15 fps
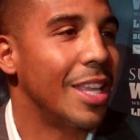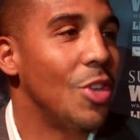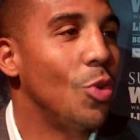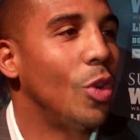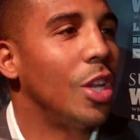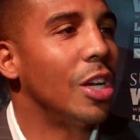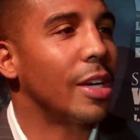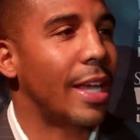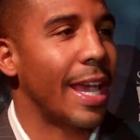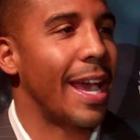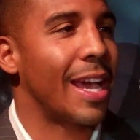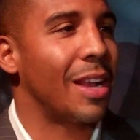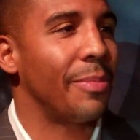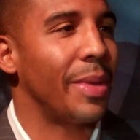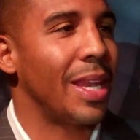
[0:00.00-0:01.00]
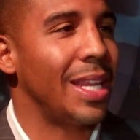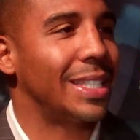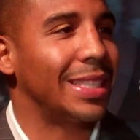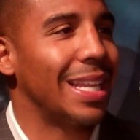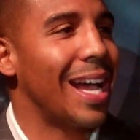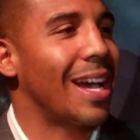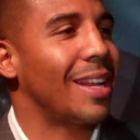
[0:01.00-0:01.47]
You look at him and
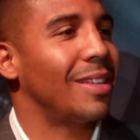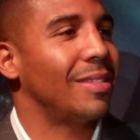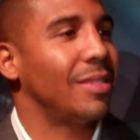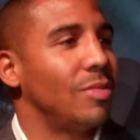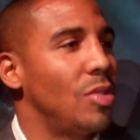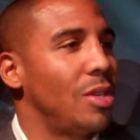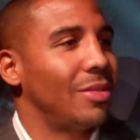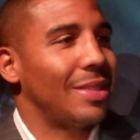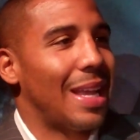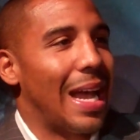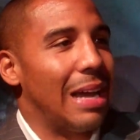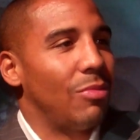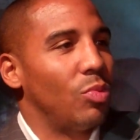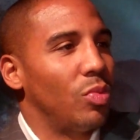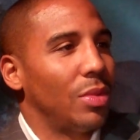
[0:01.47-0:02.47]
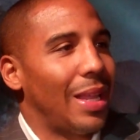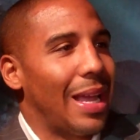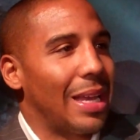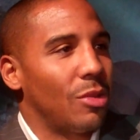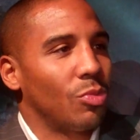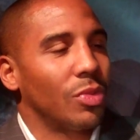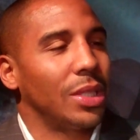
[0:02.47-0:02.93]
he's not,
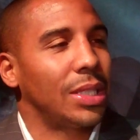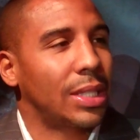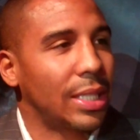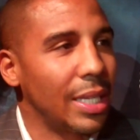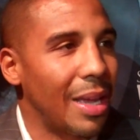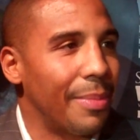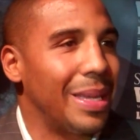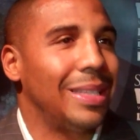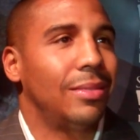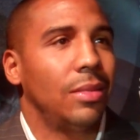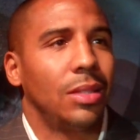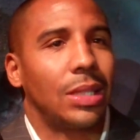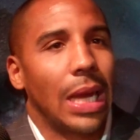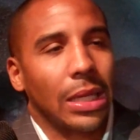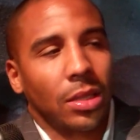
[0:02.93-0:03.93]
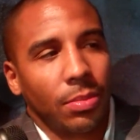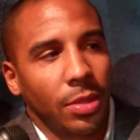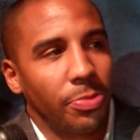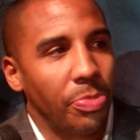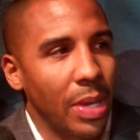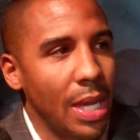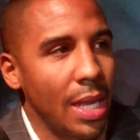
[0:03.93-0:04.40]
I don't really see, I mean, he's got some
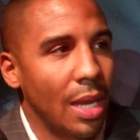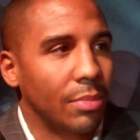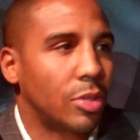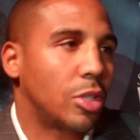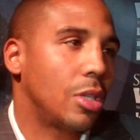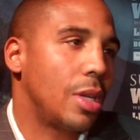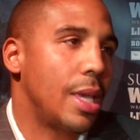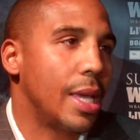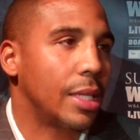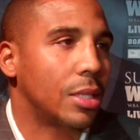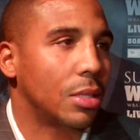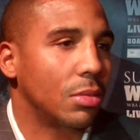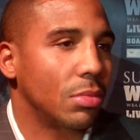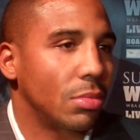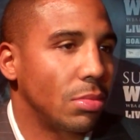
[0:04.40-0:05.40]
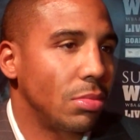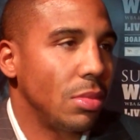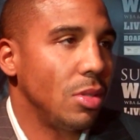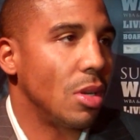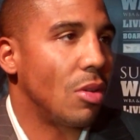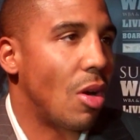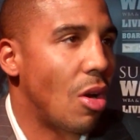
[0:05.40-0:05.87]
speed. I'm sure he hits, you
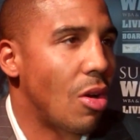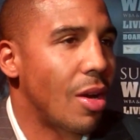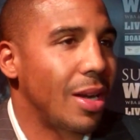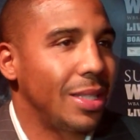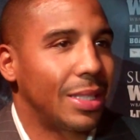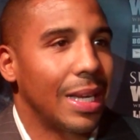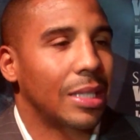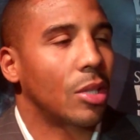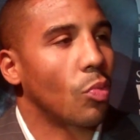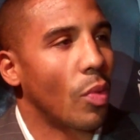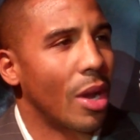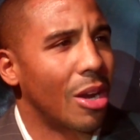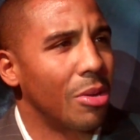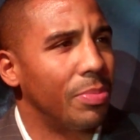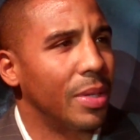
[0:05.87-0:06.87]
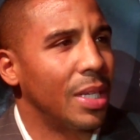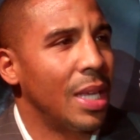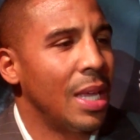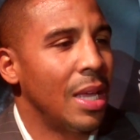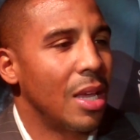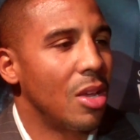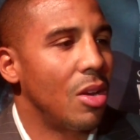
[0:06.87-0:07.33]
know, hard. He's got the record, but,
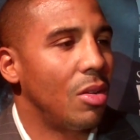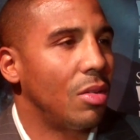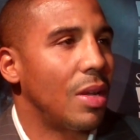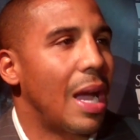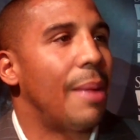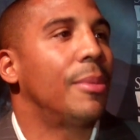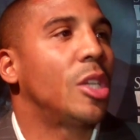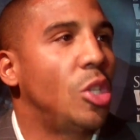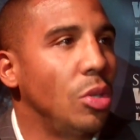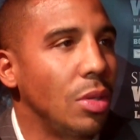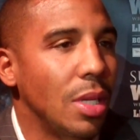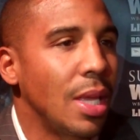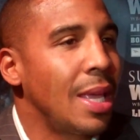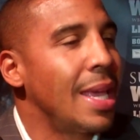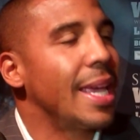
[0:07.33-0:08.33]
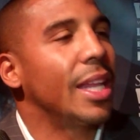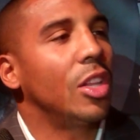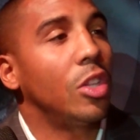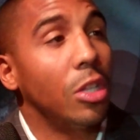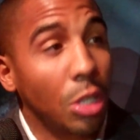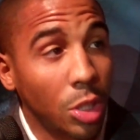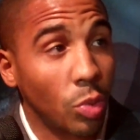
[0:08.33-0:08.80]
you know, it
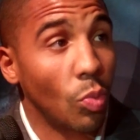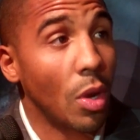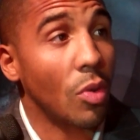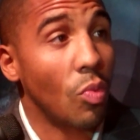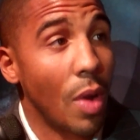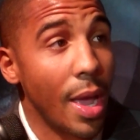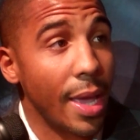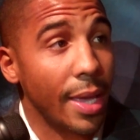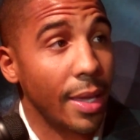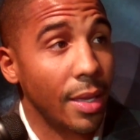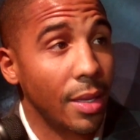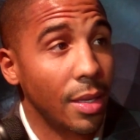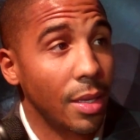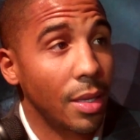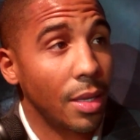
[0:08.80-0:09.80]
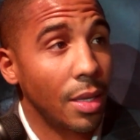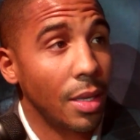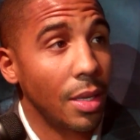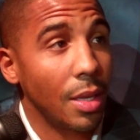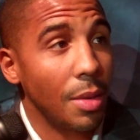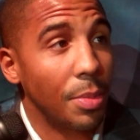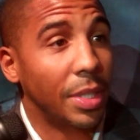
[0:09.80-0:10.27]
looks one way.
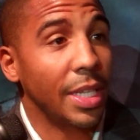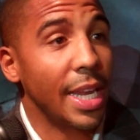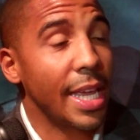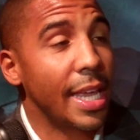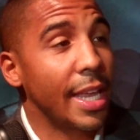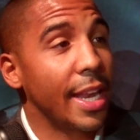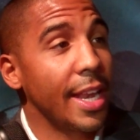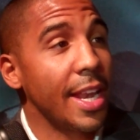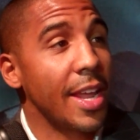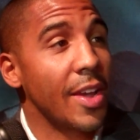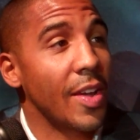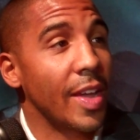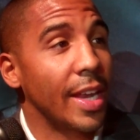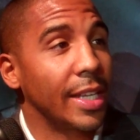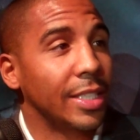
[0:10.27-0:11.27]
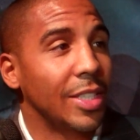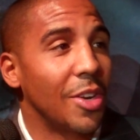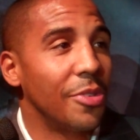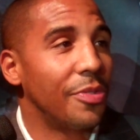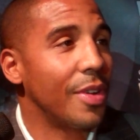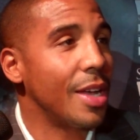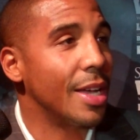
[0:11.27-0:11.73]
But then they get in there and it's
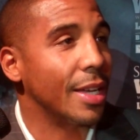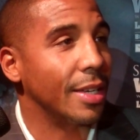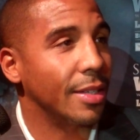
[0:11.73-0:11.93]
no fun.